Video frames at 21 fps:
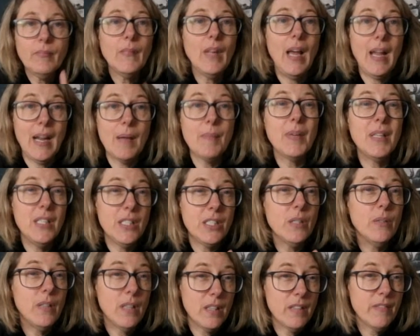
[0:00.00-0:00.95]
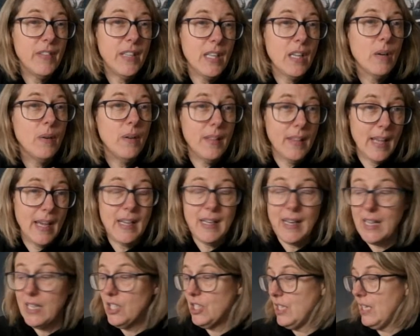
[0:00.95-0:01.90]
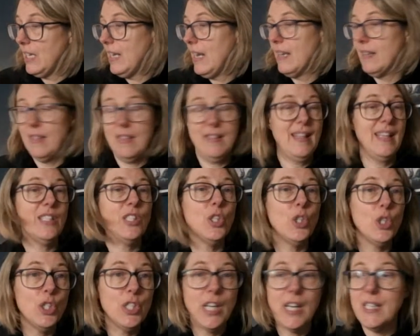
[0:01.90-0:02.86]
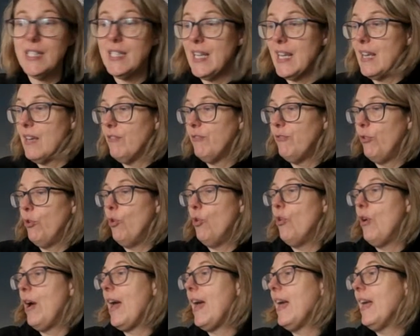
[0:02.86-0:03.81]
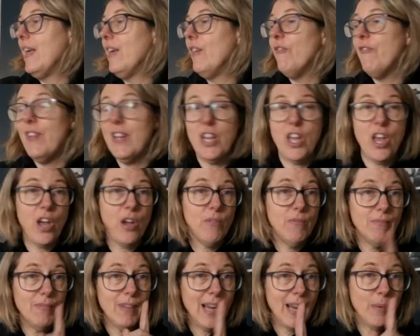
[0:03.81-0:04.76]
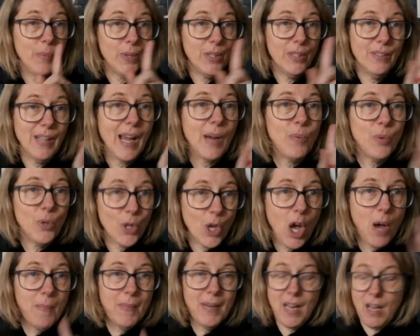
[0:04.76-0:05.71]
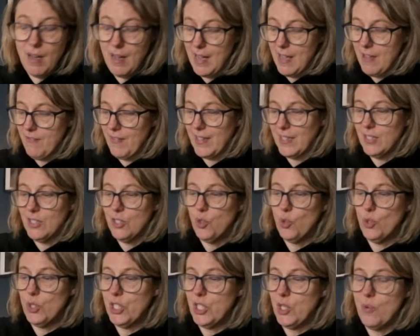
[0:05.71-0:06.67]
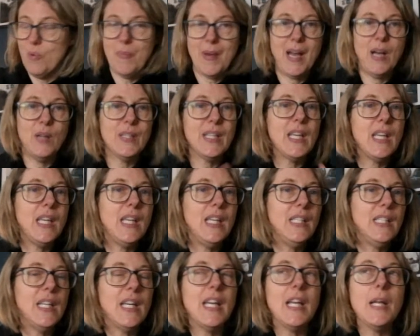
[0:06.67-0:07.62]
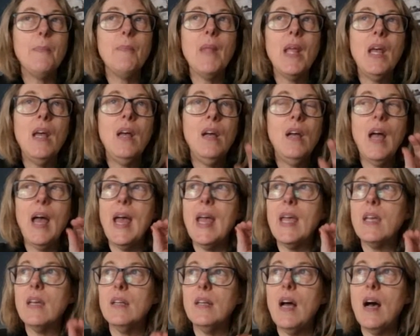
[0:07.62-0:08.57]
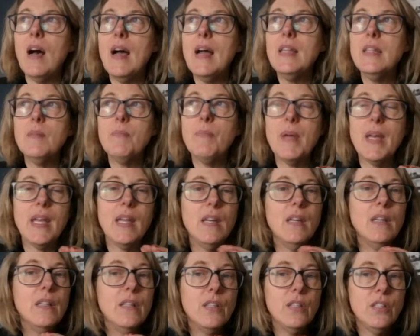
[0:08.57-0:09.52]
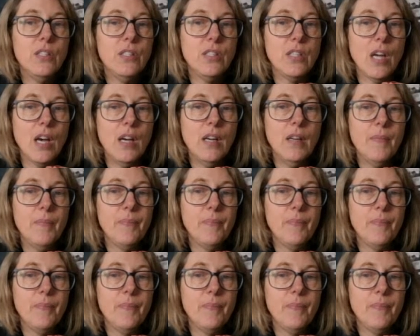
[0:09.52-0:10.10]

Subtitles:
And I'm going to do another video on that, actually. I think that's a good idea for a video. I will come live and talk to you about ed. It can either be d